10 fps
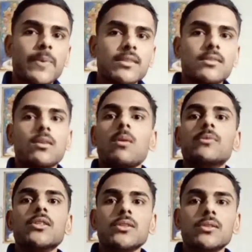
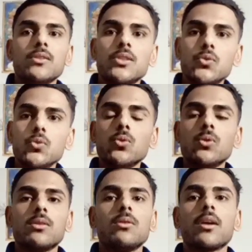aspect of the
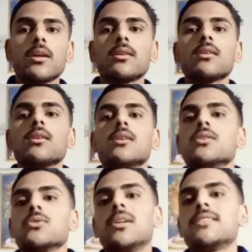issue. Okay,
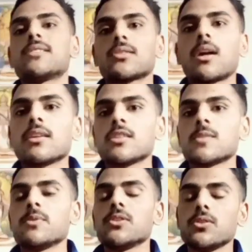so let's
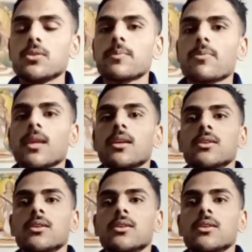start this video.